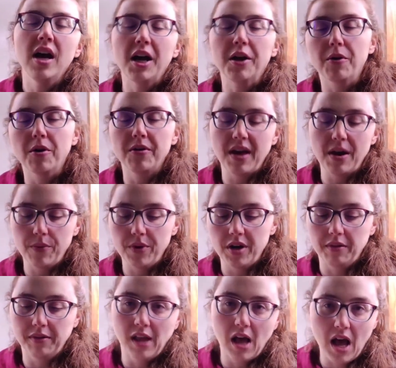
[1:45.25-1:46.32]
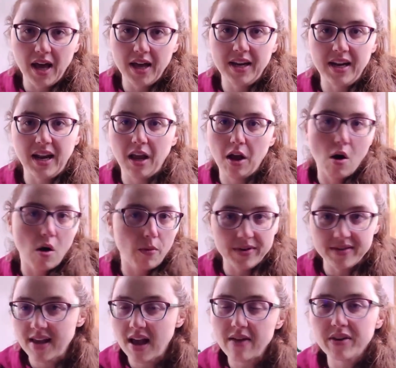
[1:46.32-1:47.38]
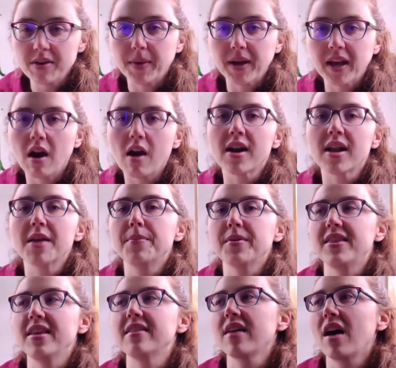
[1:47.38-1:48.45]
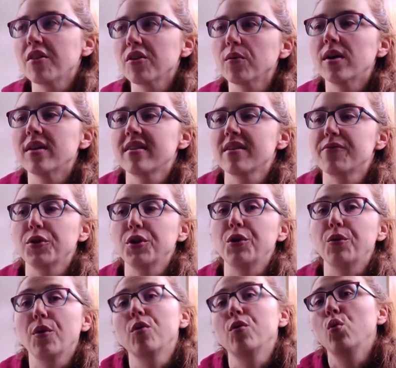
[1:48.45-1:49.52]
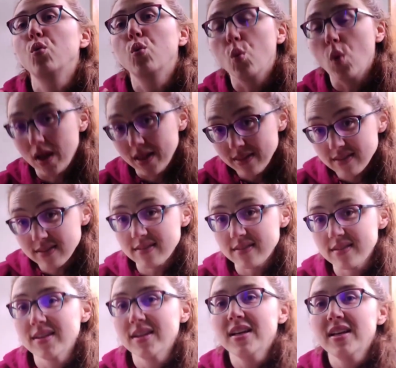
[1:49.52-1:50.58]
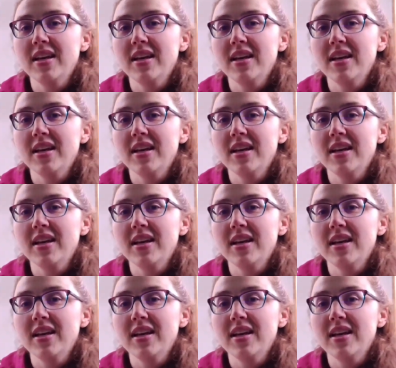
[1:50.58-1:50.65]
I grow that one a lot, and I always have it in my garden. But these other ones I've only grown once.